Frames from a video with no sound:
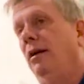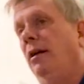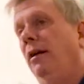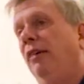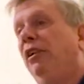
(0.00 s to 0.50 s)
uh,
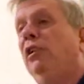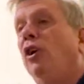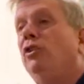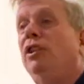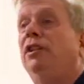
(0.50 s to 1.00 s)
heavy
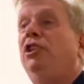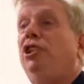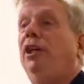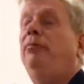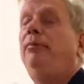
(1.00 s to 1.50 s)
loads on the
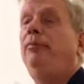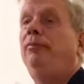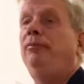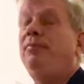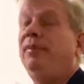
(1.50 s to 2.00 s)
jib,
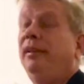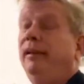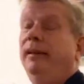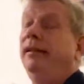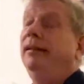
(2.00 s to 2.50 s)

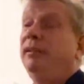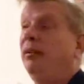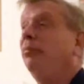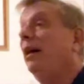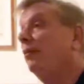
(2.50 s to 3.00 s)

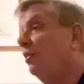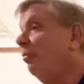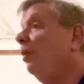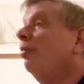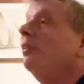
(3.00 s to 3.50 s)
some
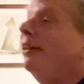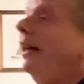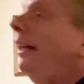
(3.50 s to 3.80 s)
some people can